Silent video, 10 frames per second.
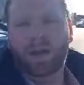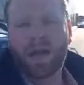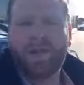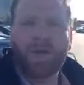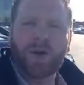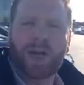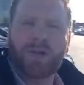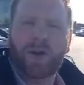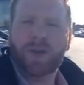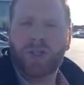Good
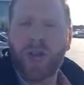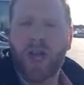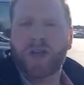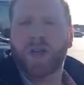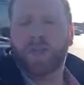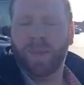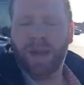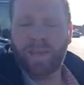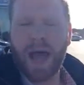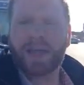afternoon, Keifer. Josh here
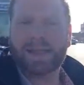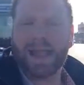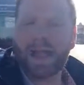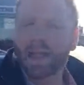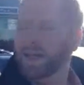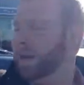from LA Mazda.